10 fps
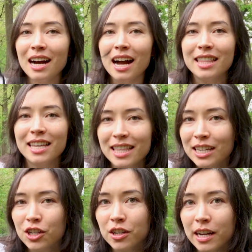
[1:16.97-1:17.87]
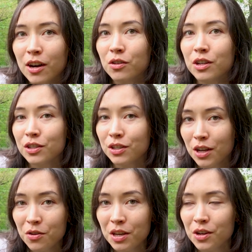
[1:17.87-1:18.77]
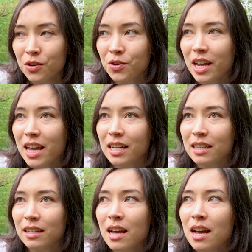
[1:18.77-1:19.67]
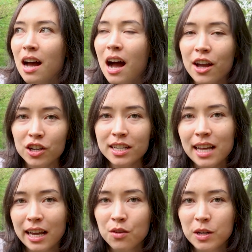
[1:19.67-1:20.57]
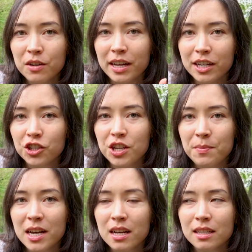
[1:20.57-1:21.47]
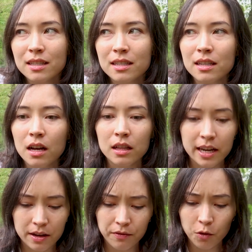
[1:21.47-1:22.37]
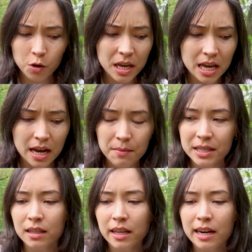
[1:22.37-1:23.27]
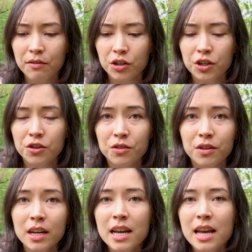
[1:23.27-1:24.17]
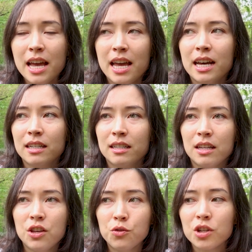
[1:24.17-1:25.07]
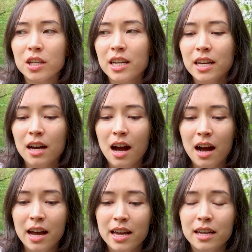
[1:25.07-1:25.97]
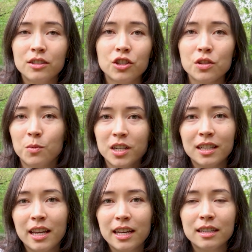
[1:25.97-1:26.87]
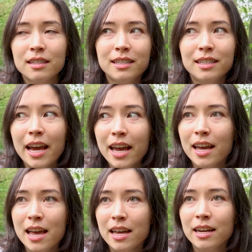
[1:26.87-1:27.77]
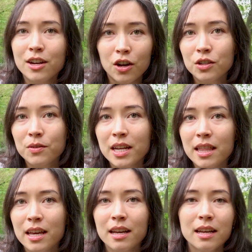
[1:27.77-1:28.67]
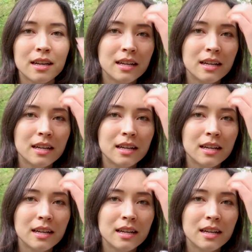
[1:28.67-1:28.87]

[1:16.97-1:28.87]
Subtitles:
I think they turned out so cute, and I got a second wind of energy because it's like 4 p.m. It's a late afternoon, and usually I just want to like stay in and not do anything.